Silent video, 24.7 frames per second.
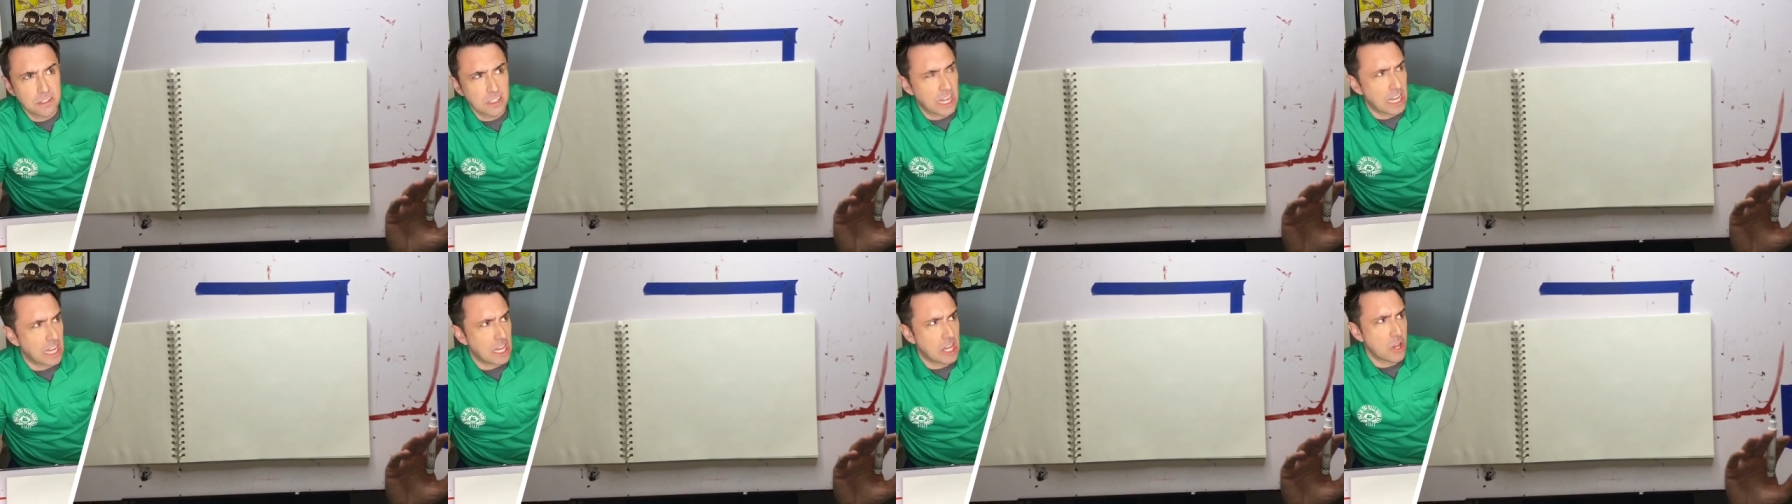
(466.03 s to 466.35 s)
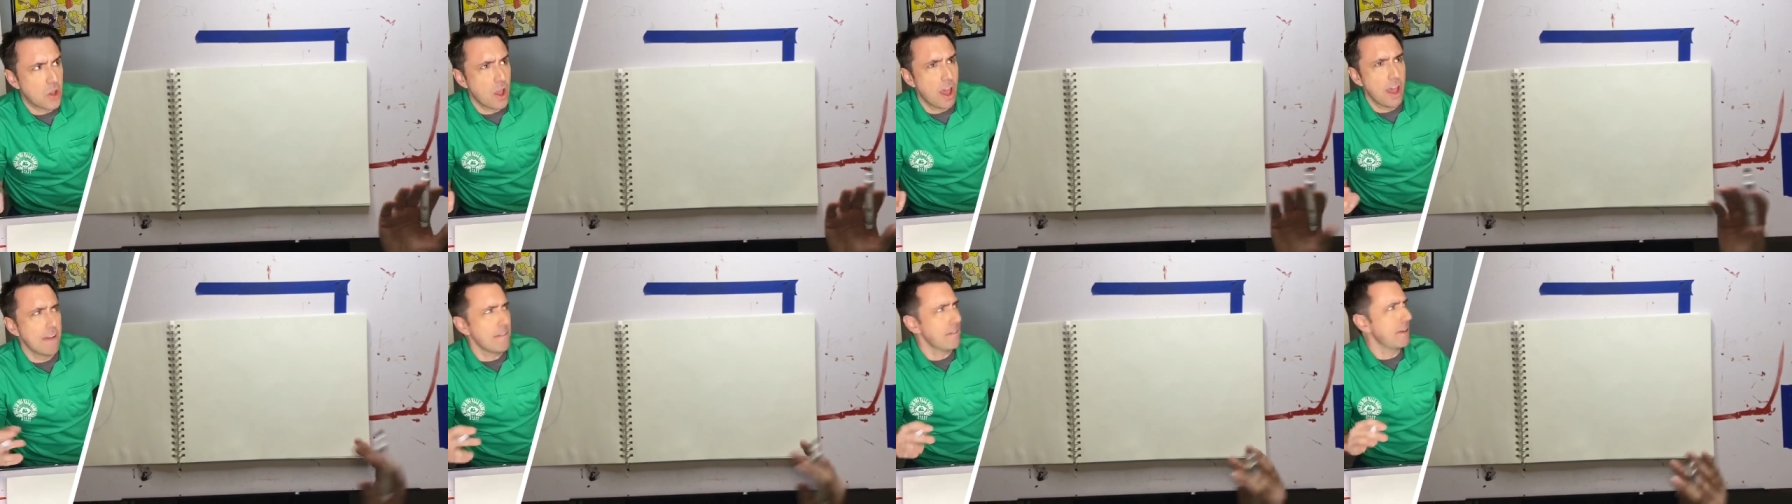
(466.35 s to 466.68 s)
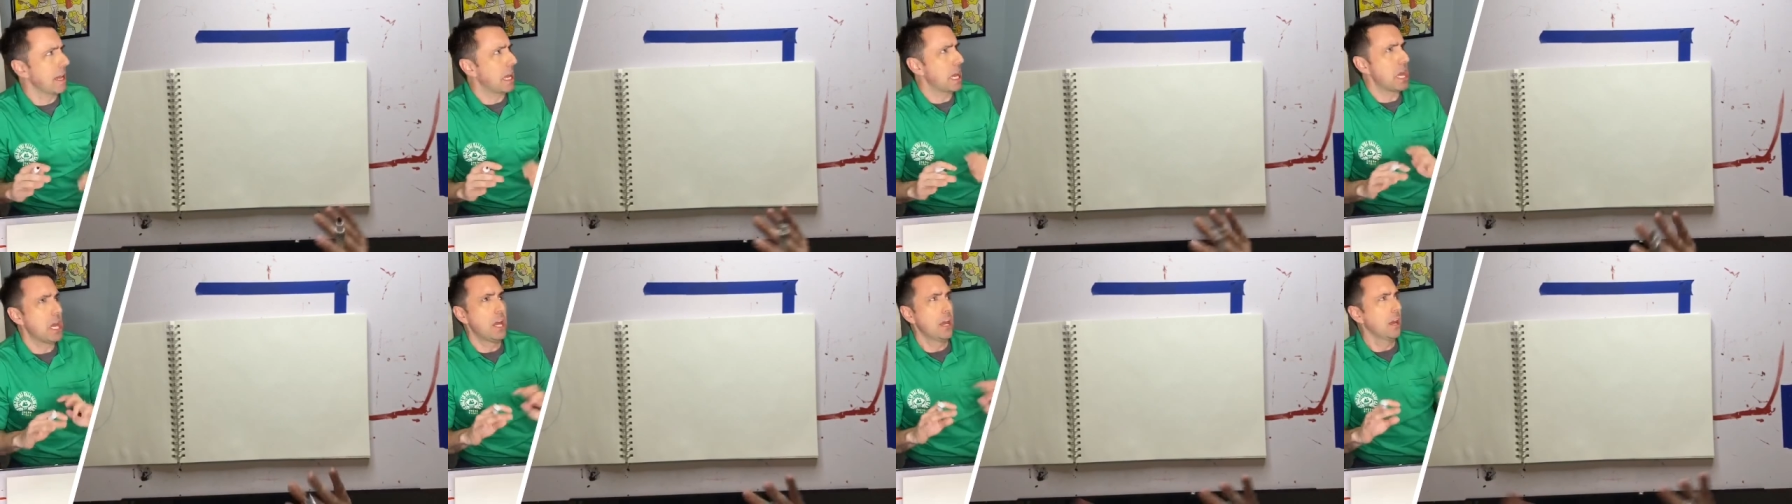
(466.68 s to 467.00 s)
Like you have
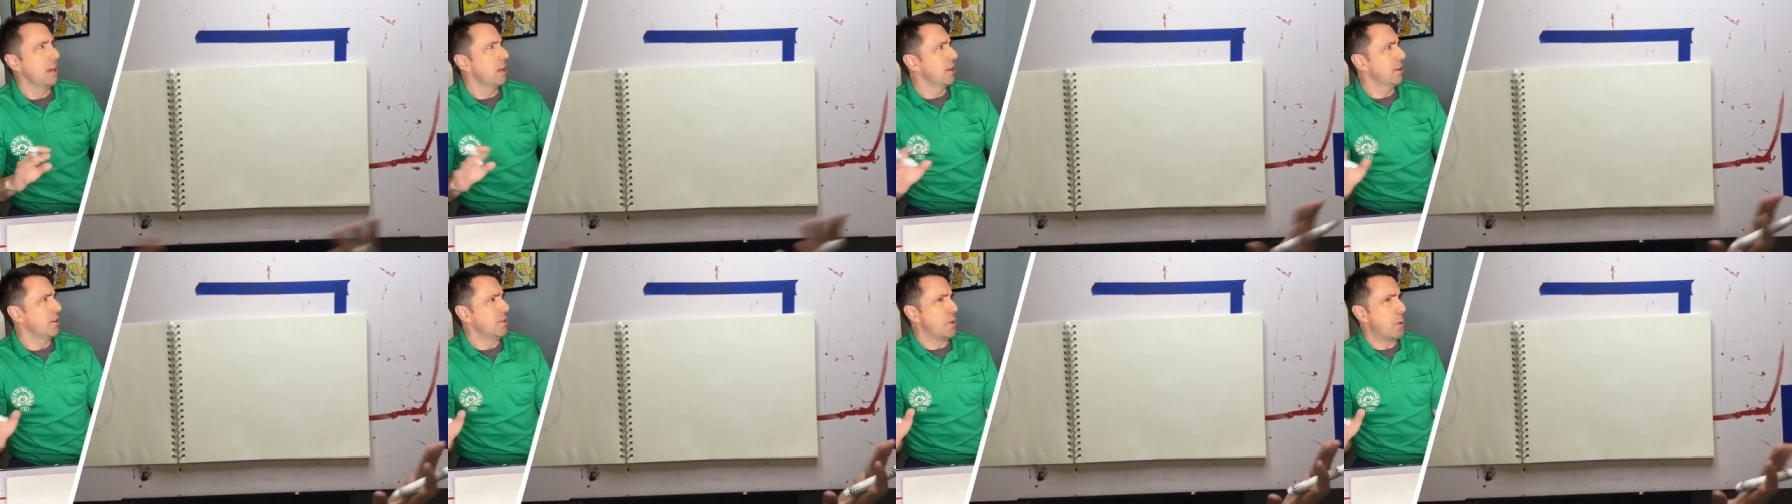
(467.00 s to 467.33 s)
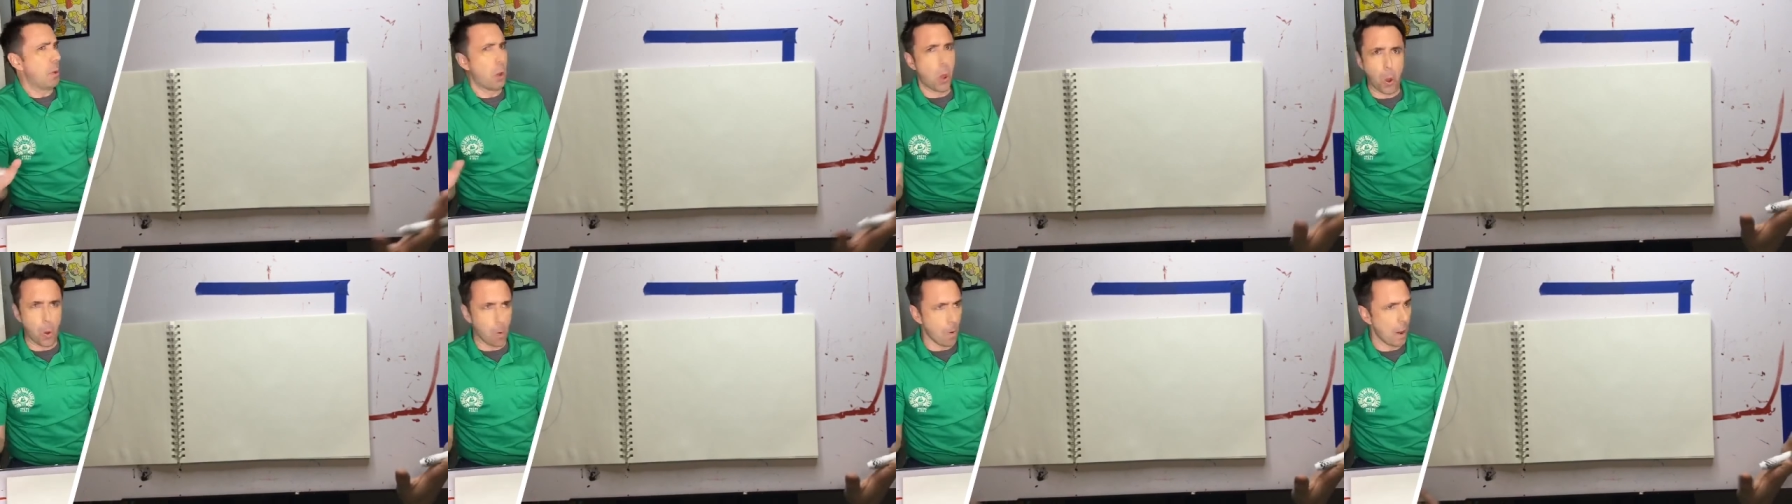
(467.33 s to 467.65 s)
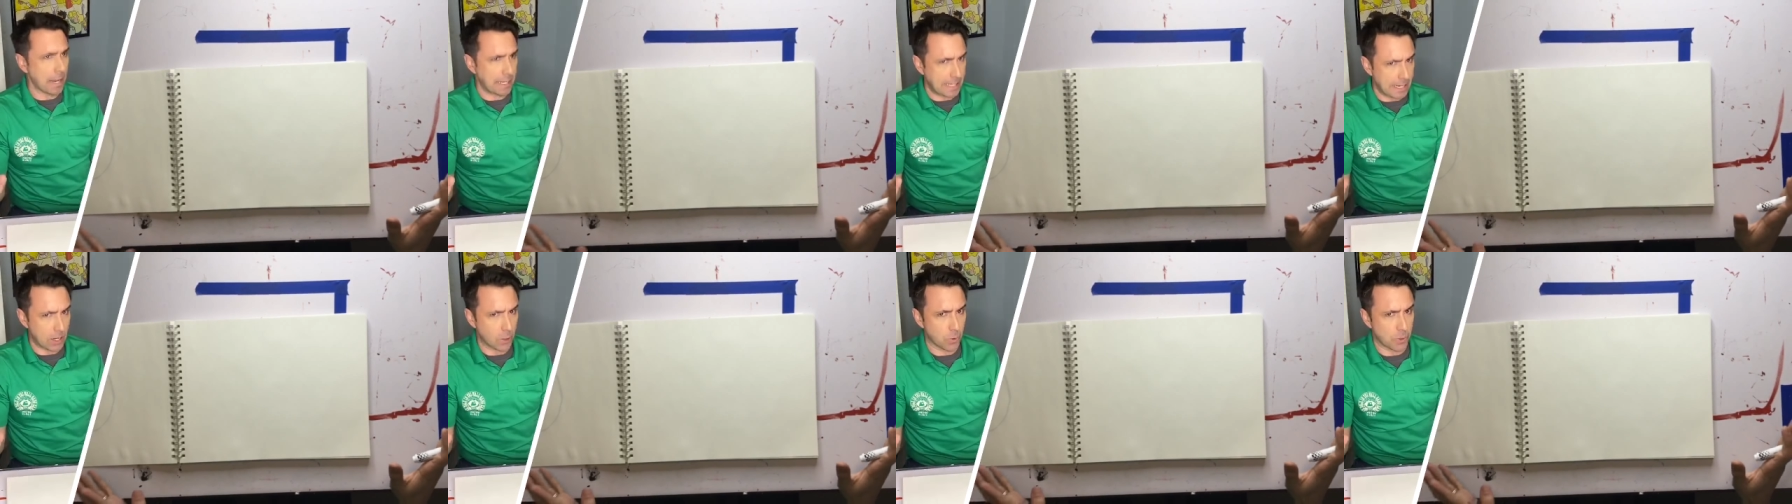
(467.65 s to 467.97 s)
like no
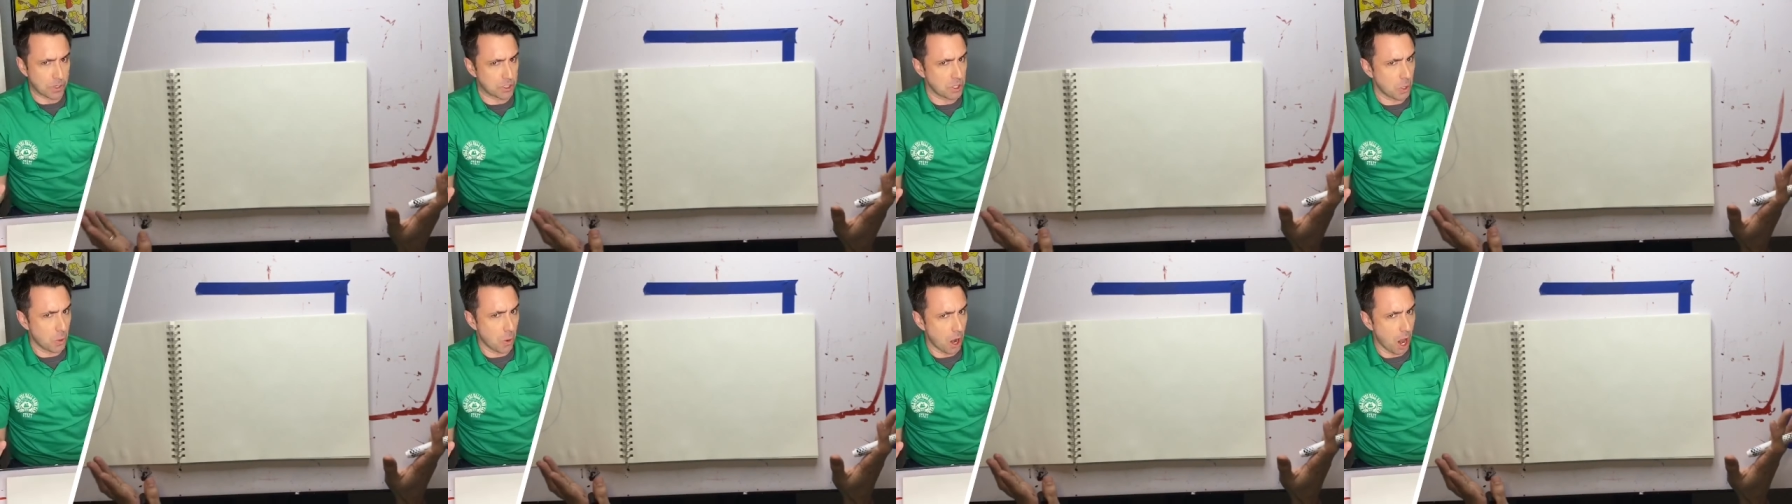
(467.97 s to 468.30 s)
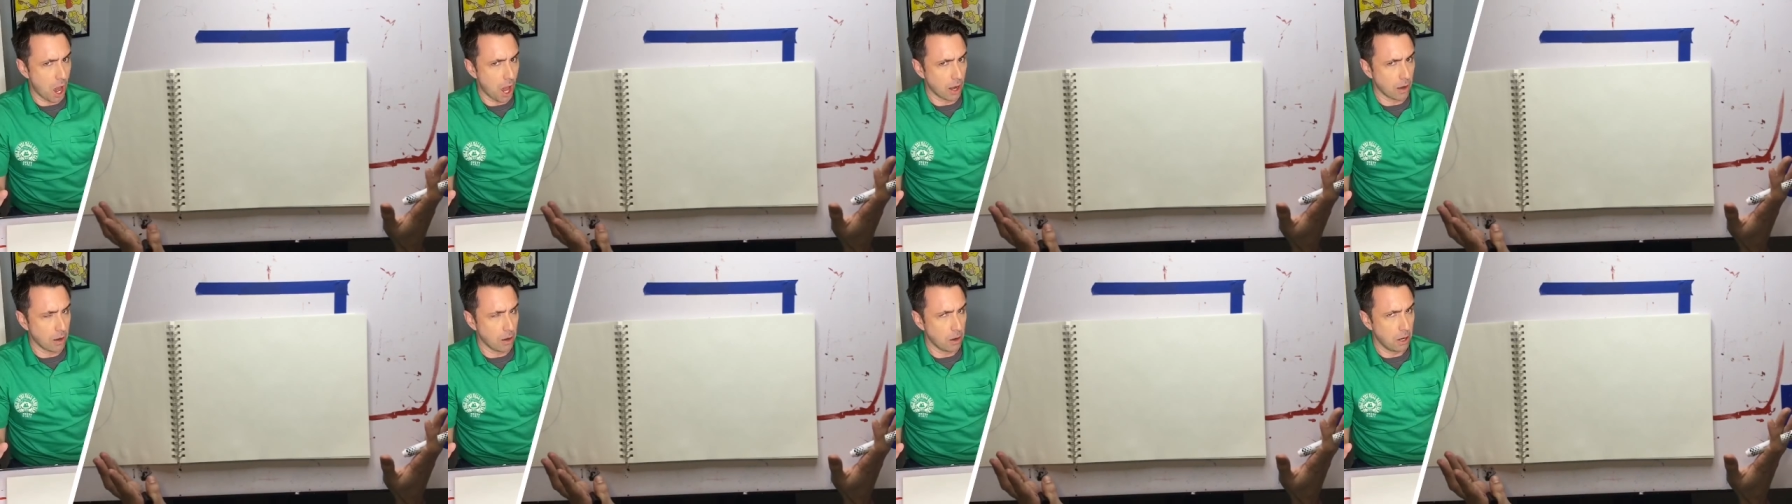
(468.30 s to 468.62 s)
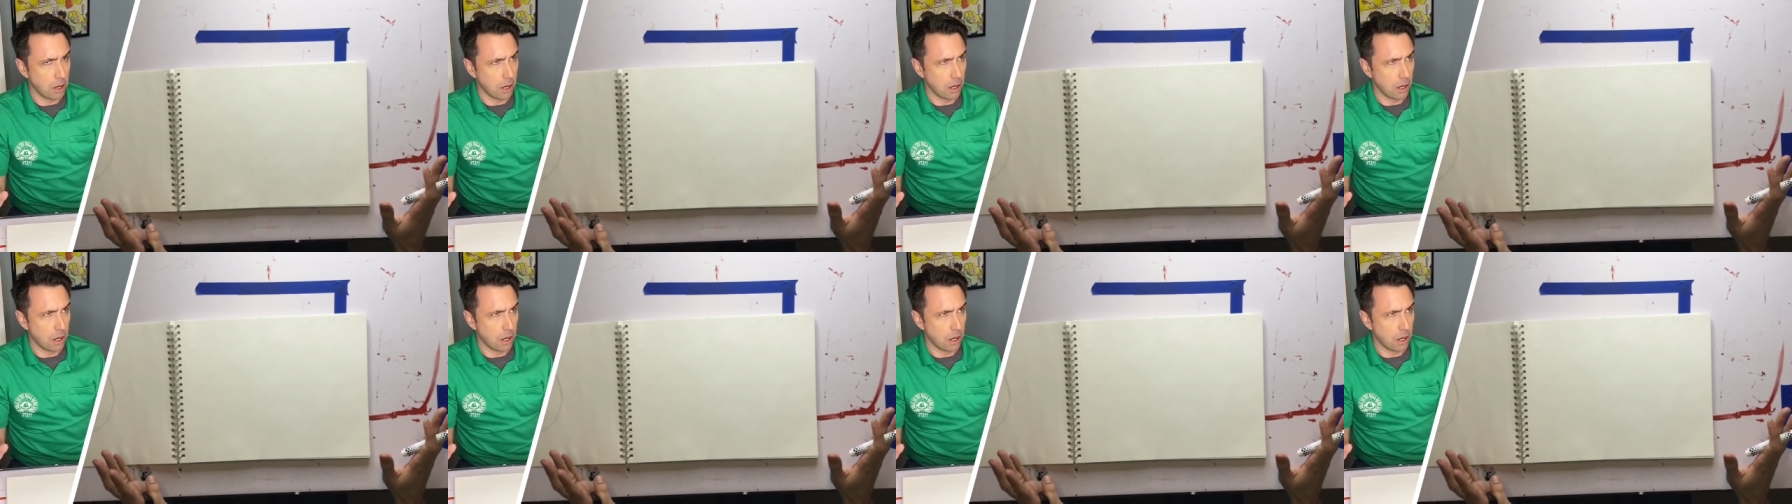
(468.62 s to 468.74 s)
idea what's going on.